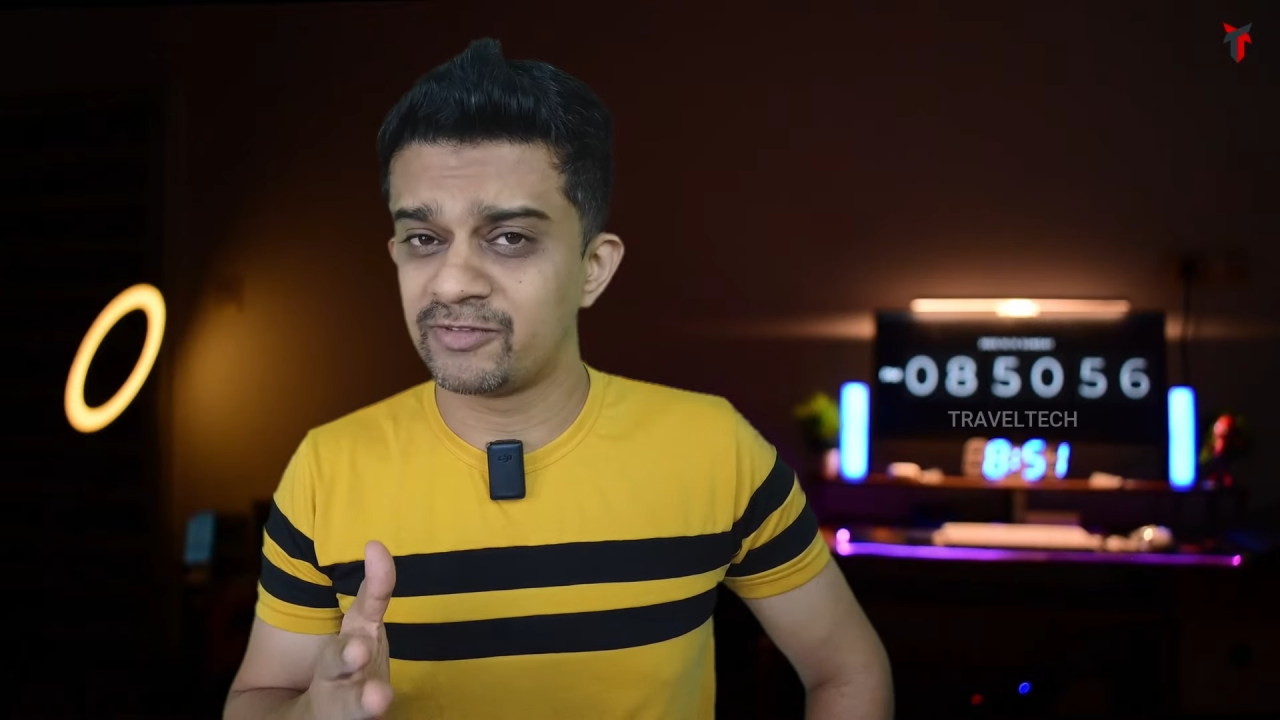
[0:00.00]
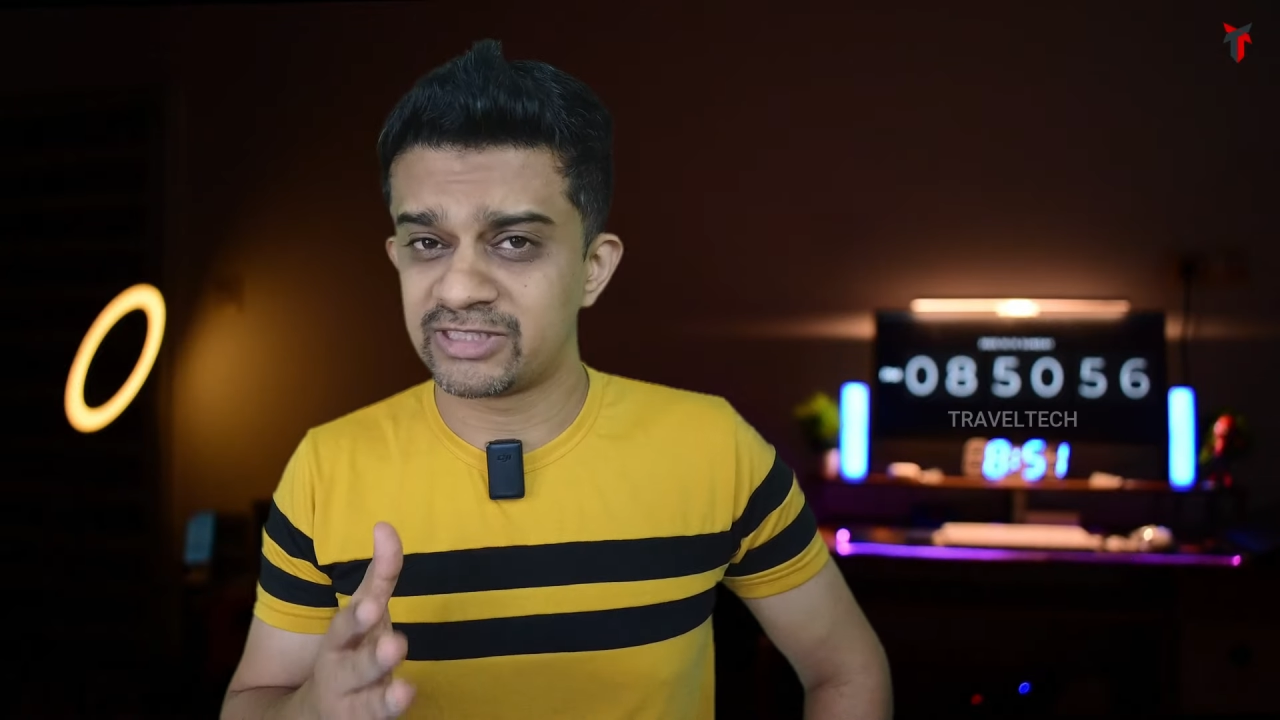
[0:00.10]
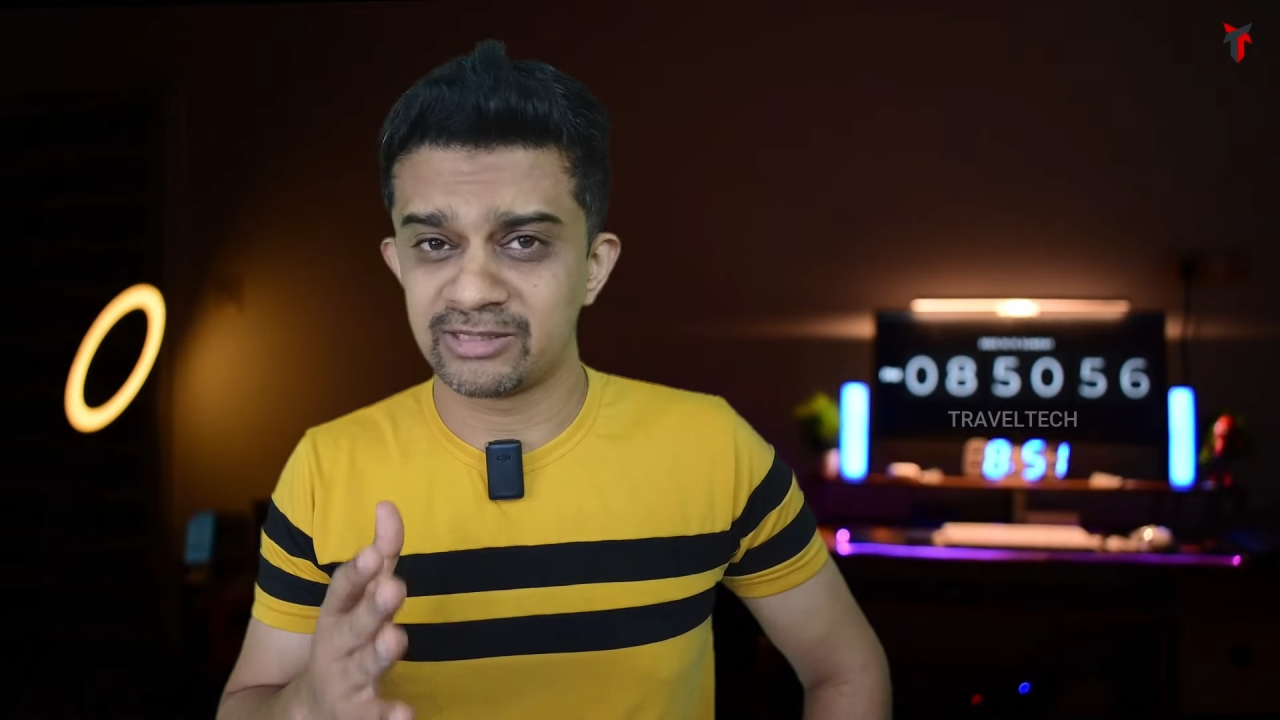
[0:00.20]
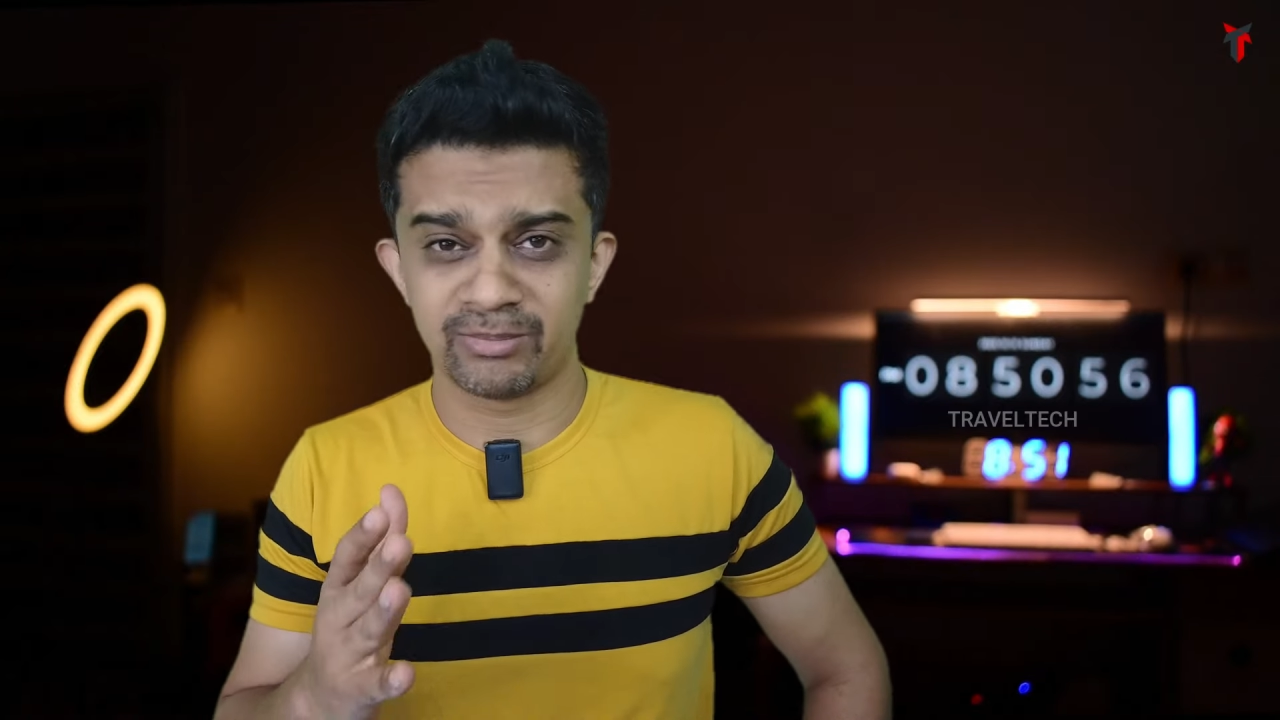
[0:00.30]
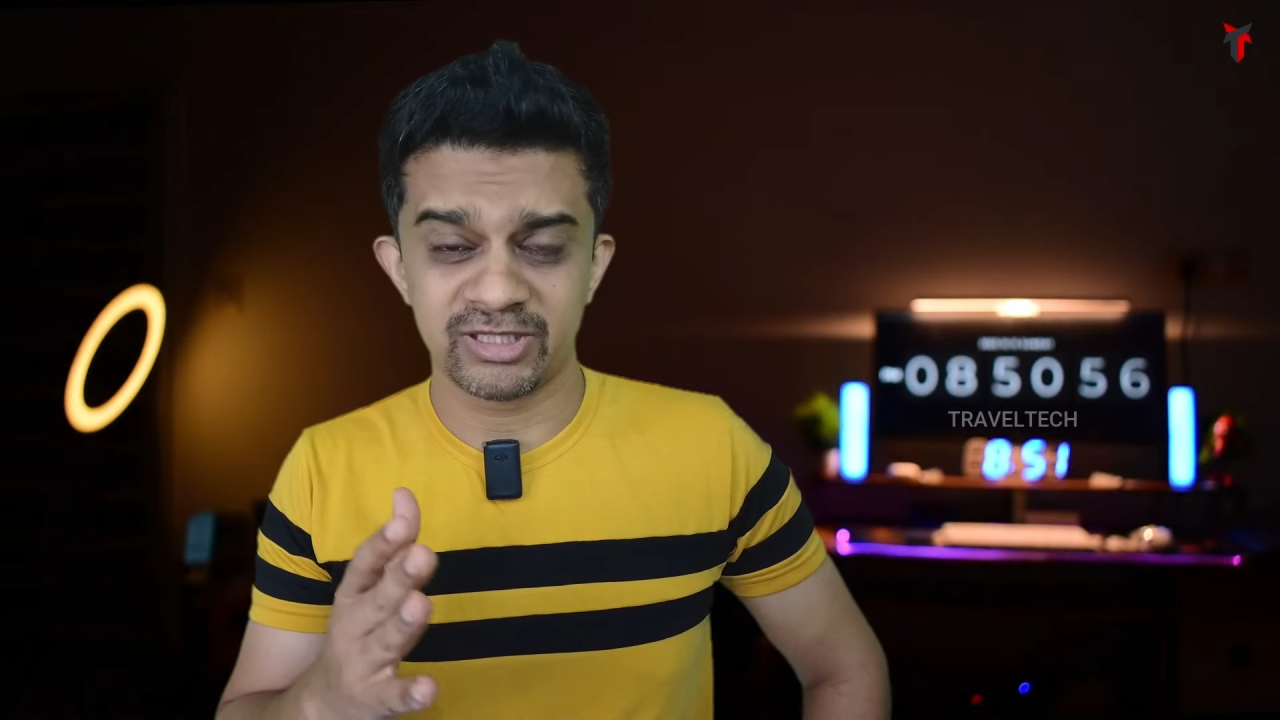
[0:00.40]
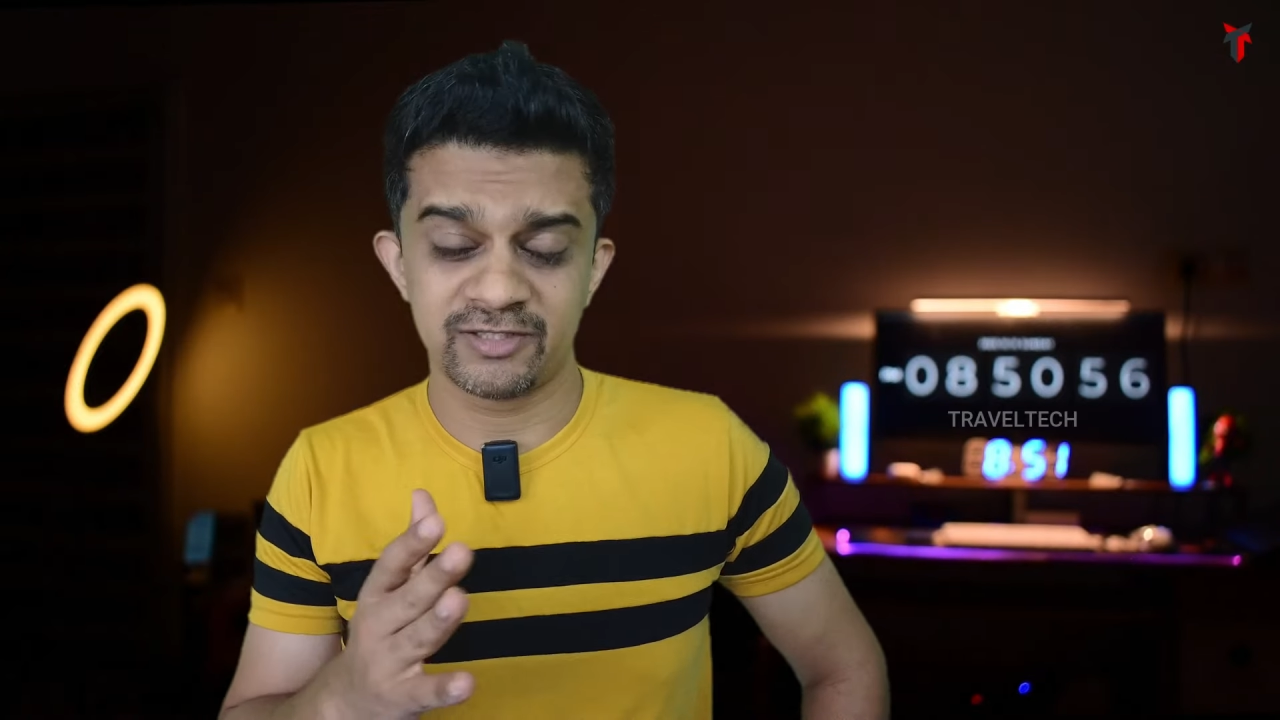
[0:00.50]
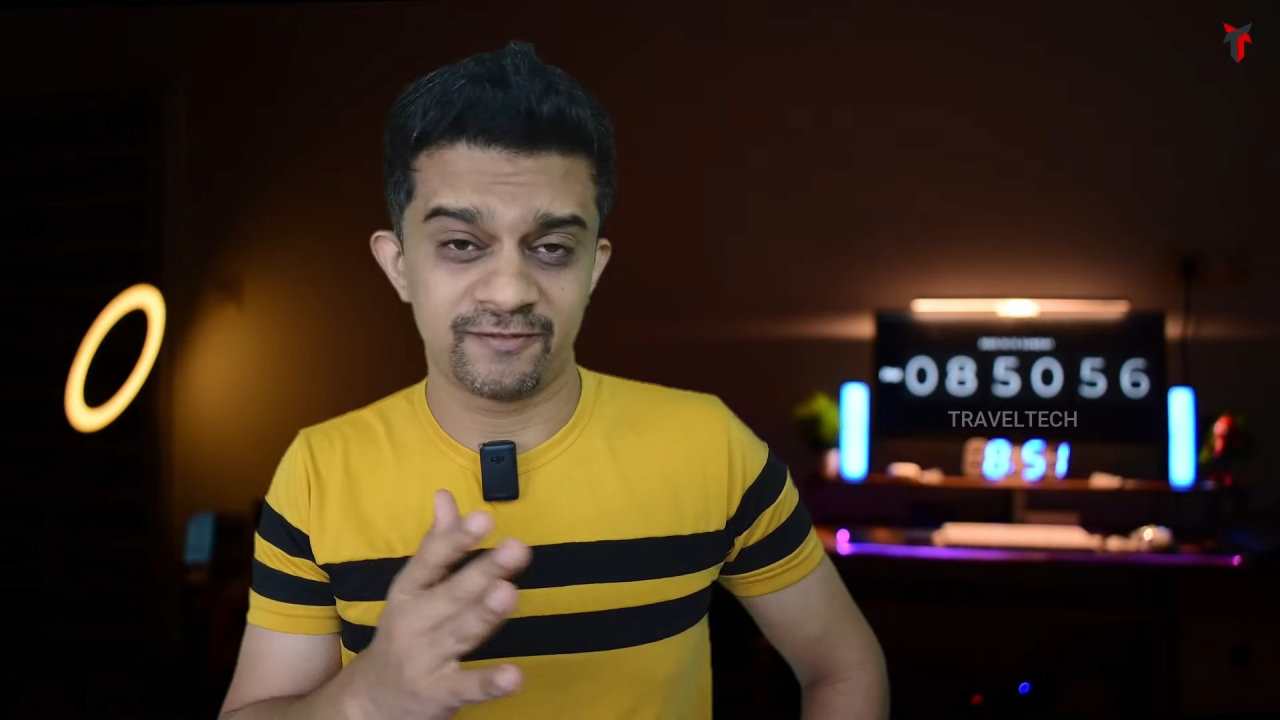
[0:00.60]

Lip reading: which is a much